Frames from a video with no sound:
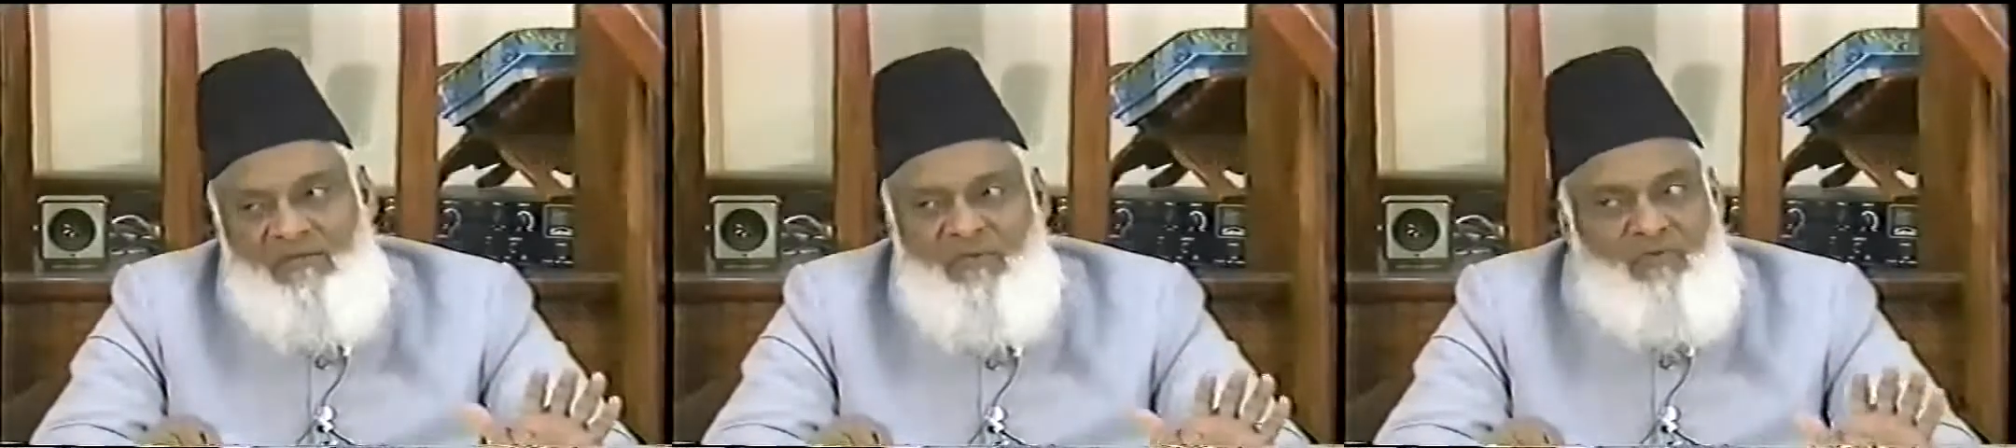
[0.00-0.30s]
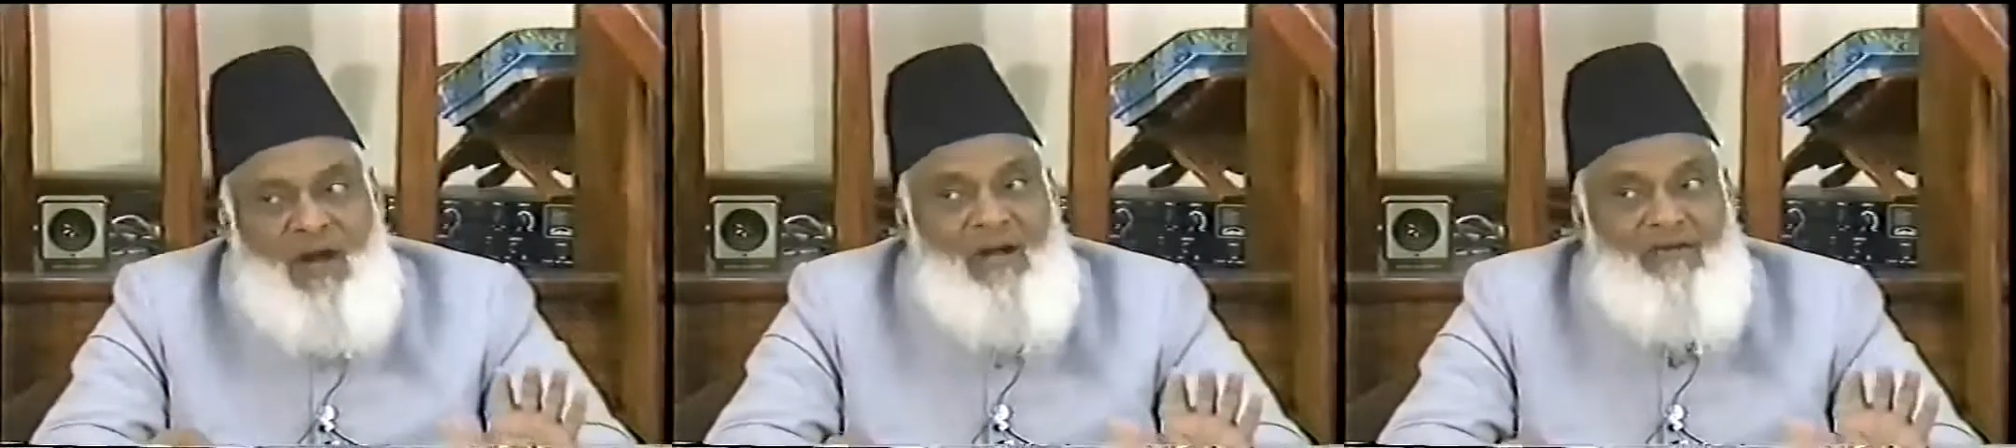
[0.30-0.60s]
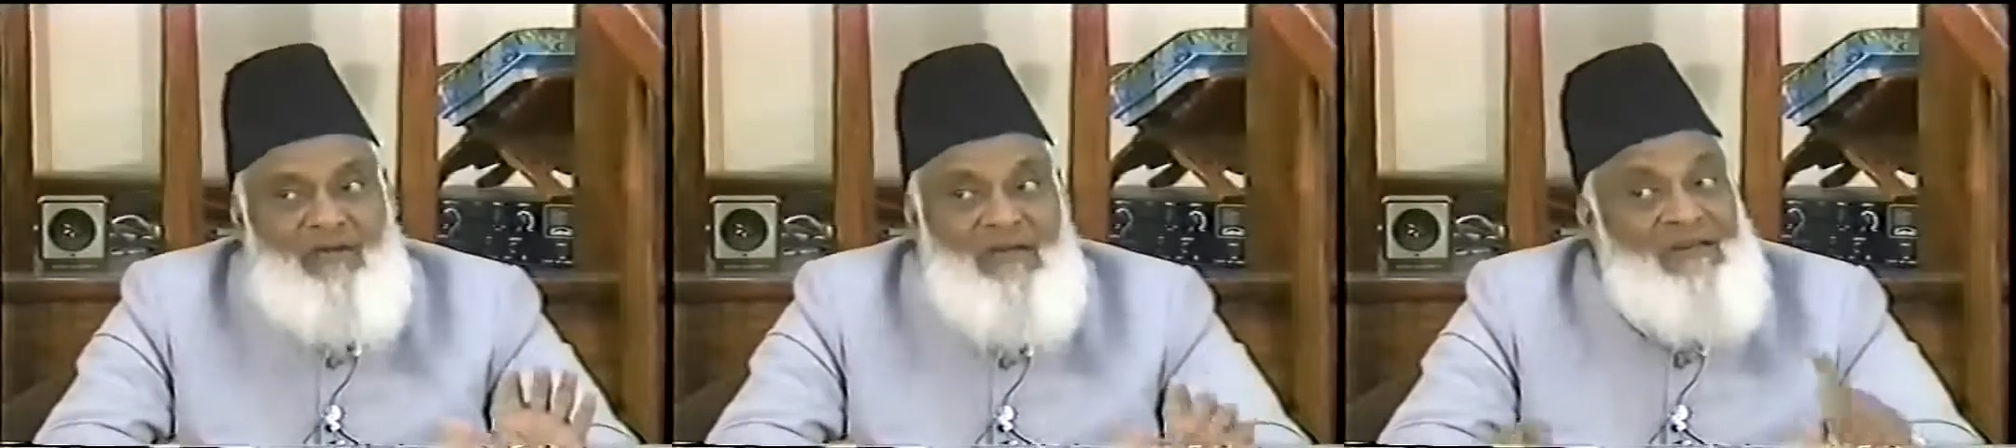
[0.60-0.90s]
if you
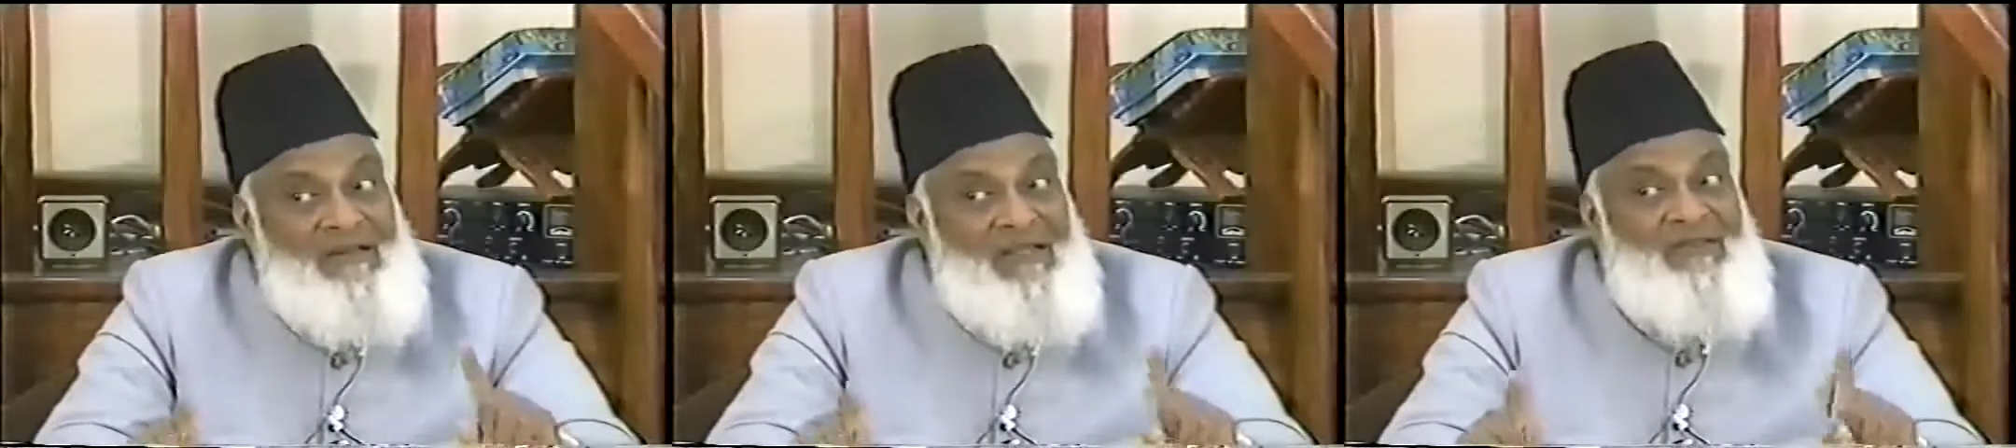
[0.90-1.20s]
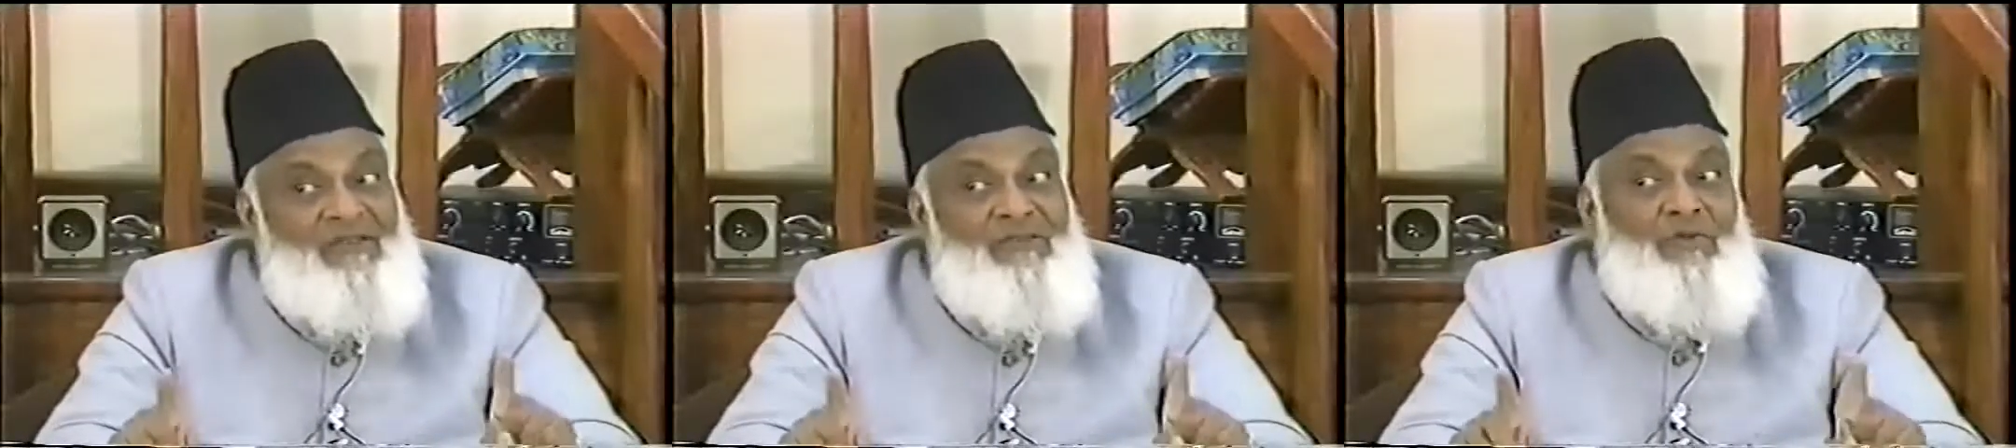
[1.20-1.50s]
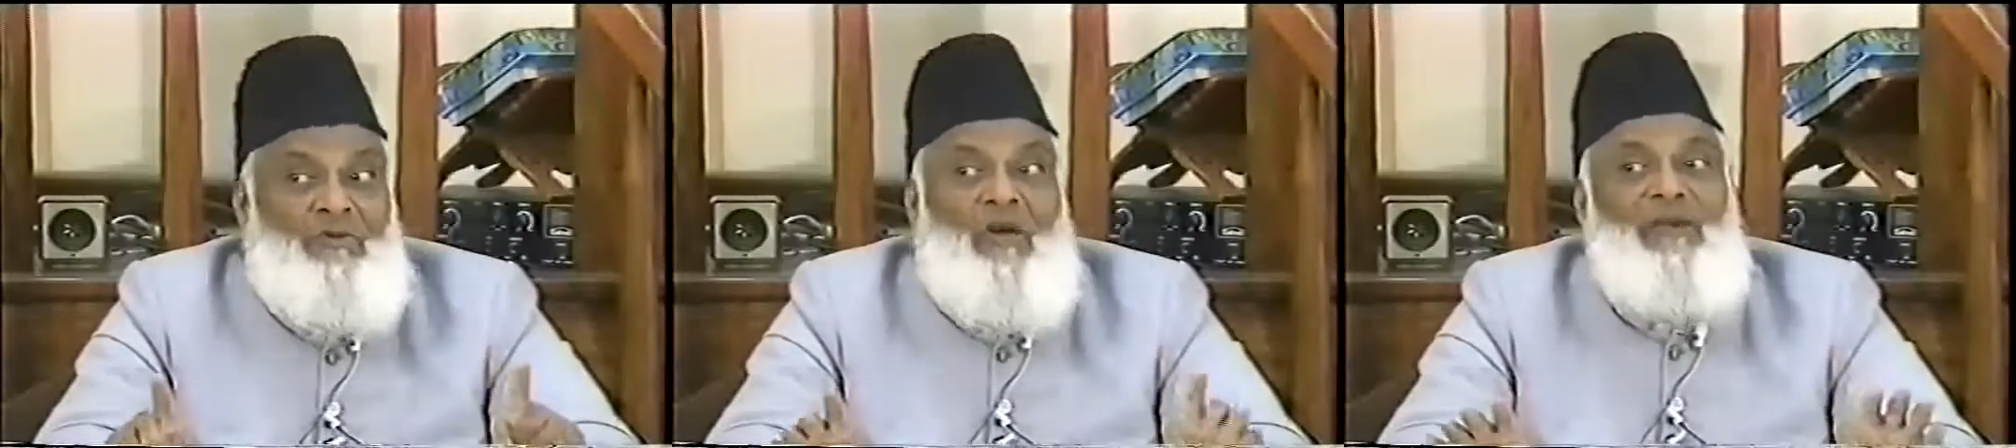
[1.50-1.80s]
want increase in your
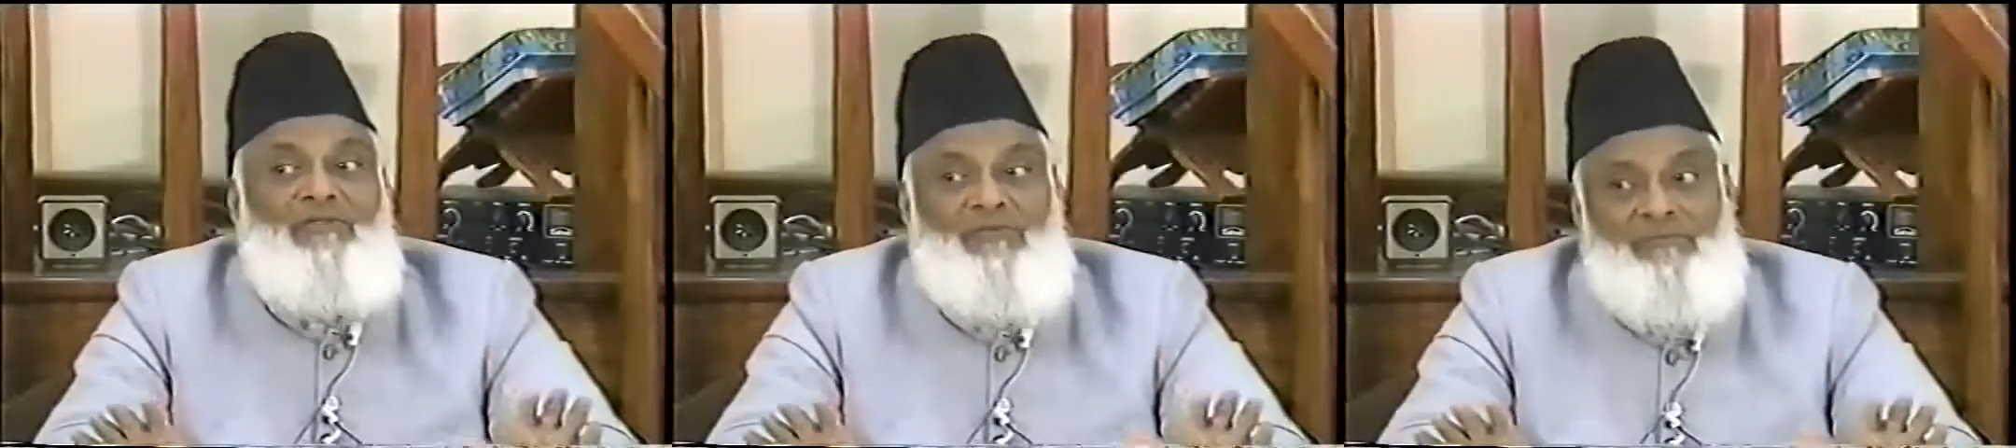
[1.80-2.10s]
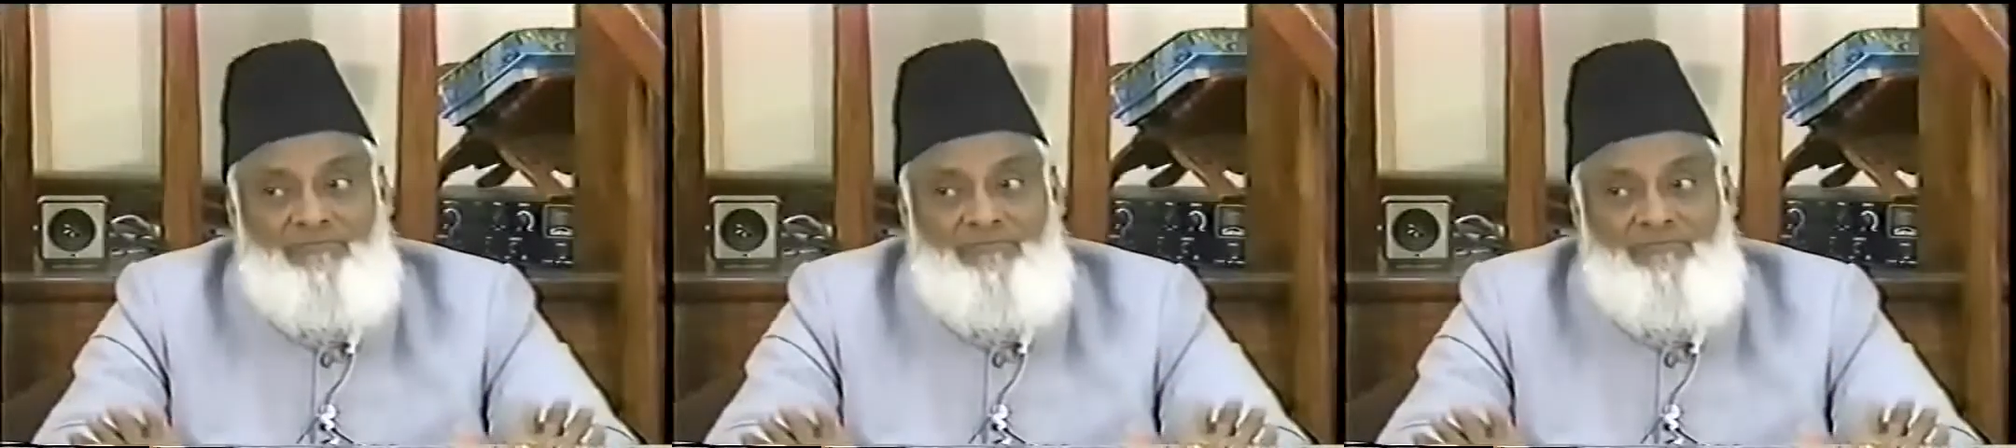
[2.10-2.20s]
knowledge.